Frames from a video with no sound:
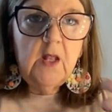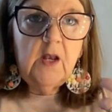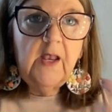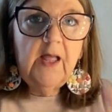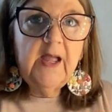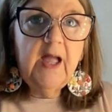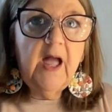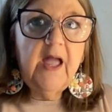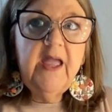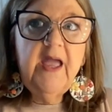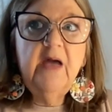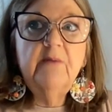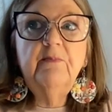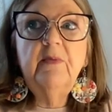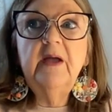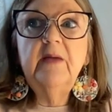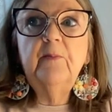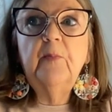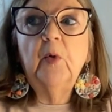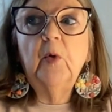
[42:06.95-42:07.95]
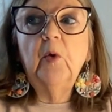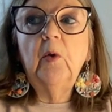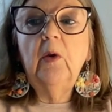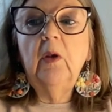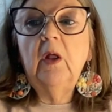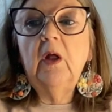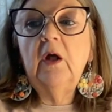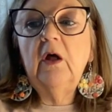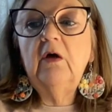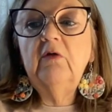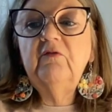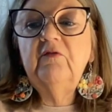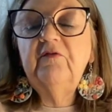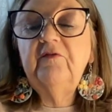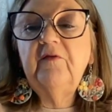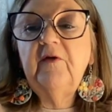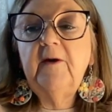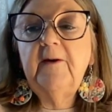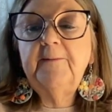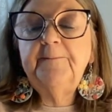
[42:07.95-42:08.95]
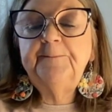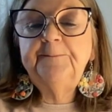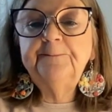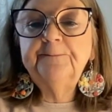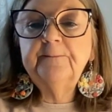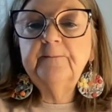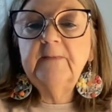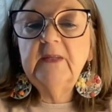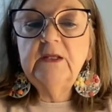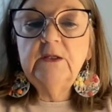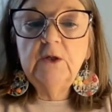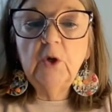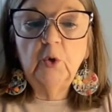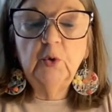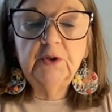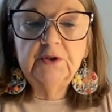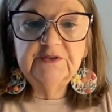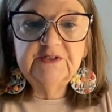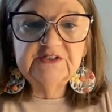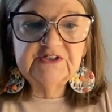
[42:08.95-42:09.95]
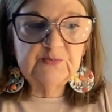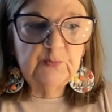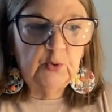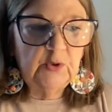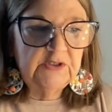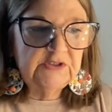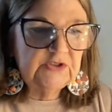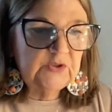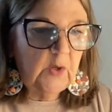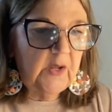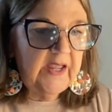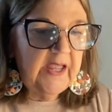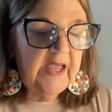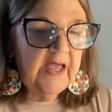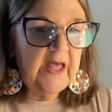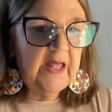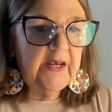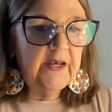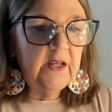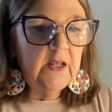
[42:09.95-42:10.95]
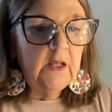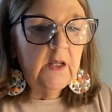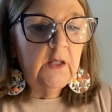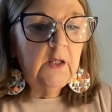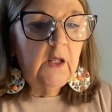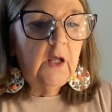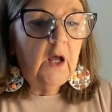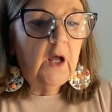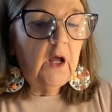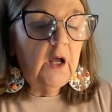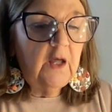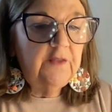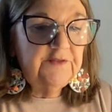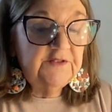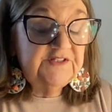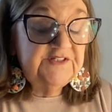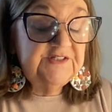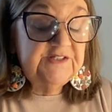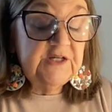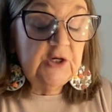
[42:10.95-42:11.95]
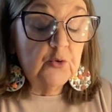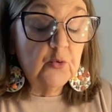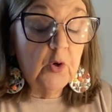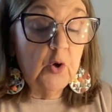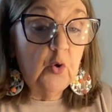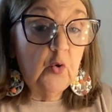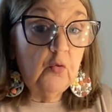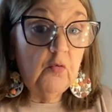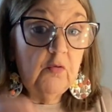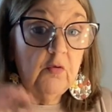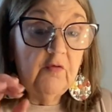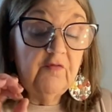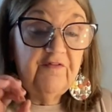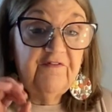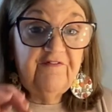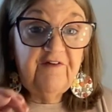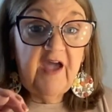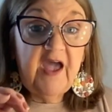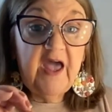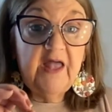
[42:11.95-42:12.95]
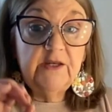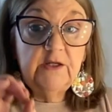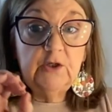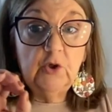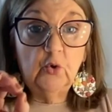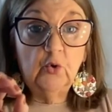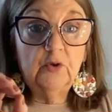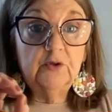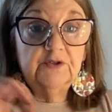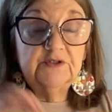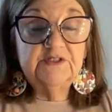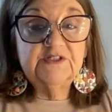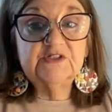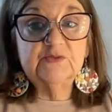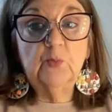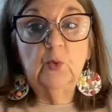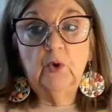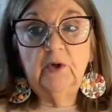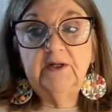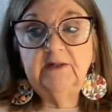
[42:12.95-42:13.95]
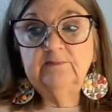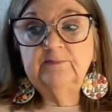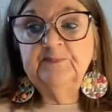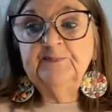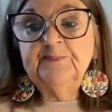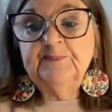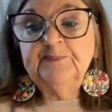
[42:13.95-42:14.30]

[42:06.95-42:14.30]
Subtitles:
Like I had my bowl of yogurt this morning, so I had the zero fat yogurt this morning.